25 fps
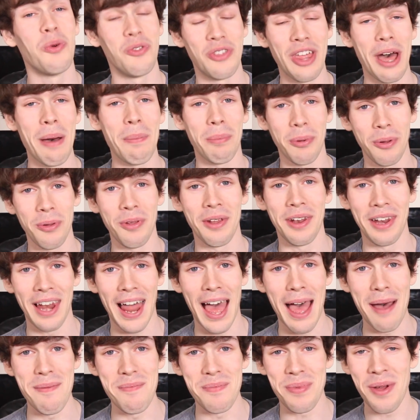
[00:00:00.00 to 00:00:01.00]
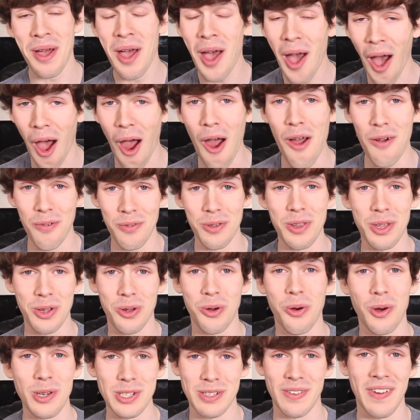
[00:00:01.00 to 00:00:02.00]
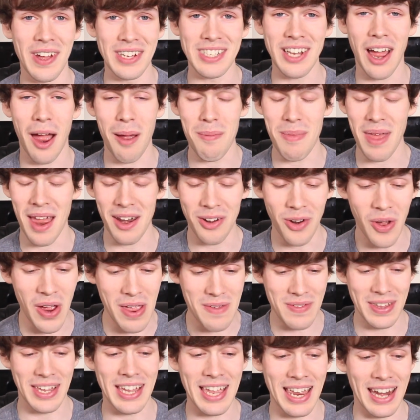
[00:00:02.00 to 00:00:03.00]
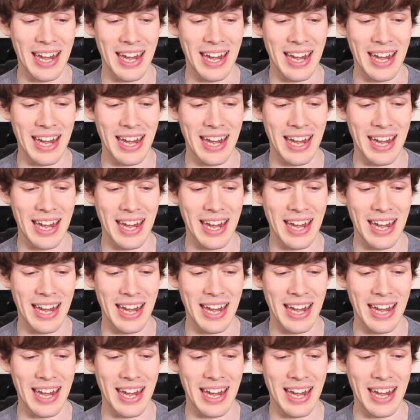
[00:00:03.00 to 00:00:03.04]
with that ball and lamp over the course of our time there, not even